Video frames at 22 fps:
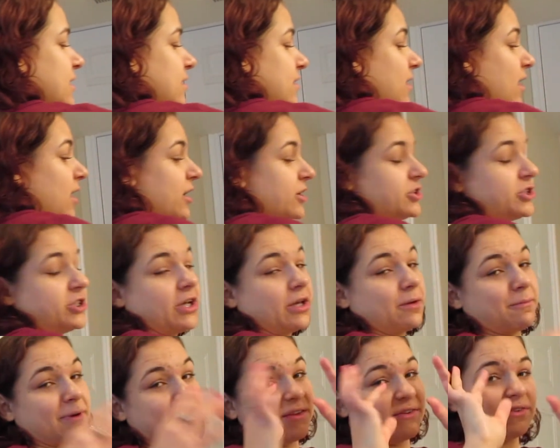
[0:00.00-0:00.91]
be touching
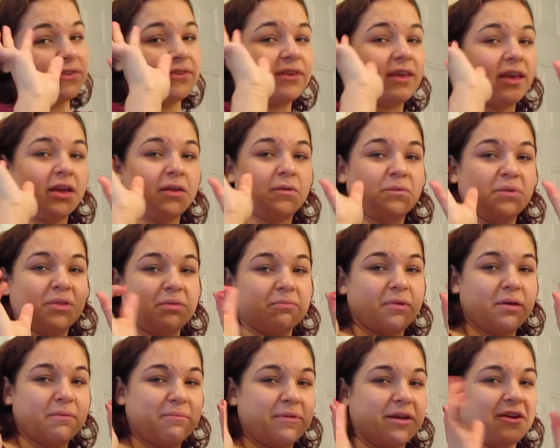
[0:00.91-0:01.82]
my skin with
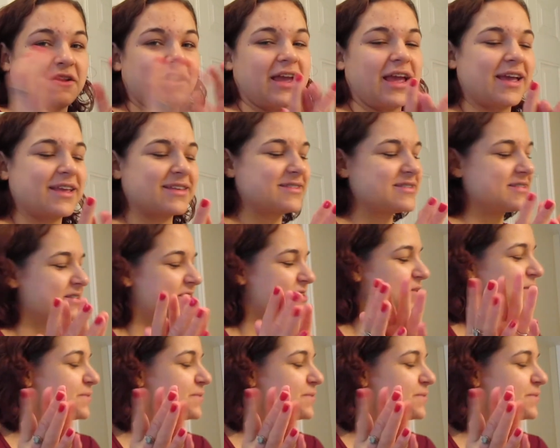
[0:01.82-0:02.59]
my bare hands,